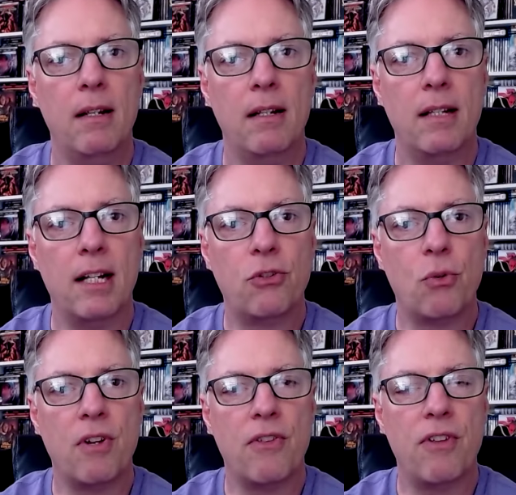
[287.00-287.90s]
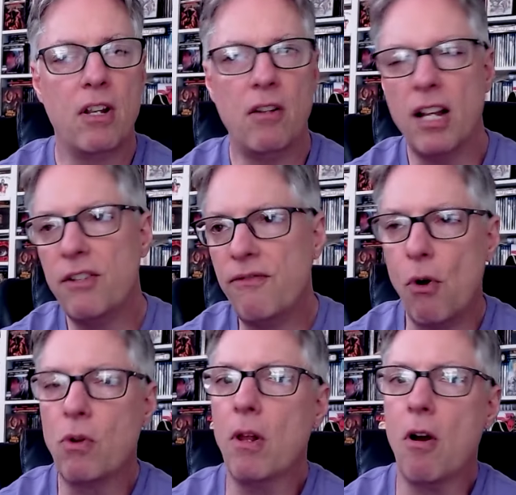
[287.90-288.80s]
that sort of thing. Nice
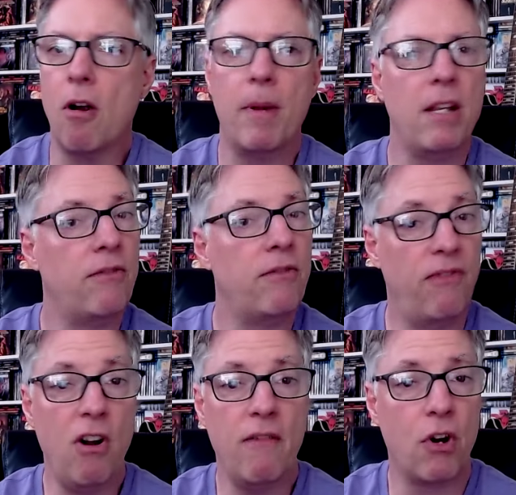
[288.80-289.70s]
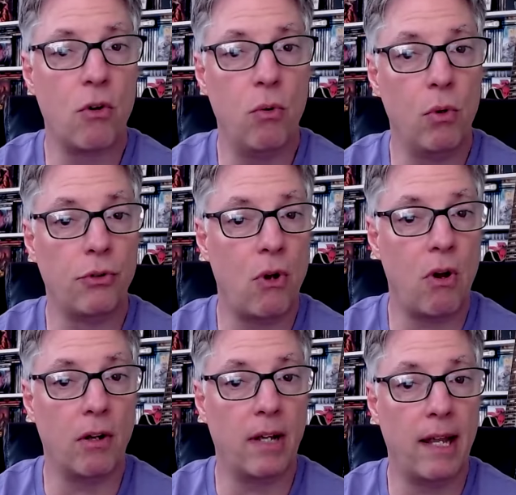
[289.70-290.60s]
vocal harmonies. Very very cool song.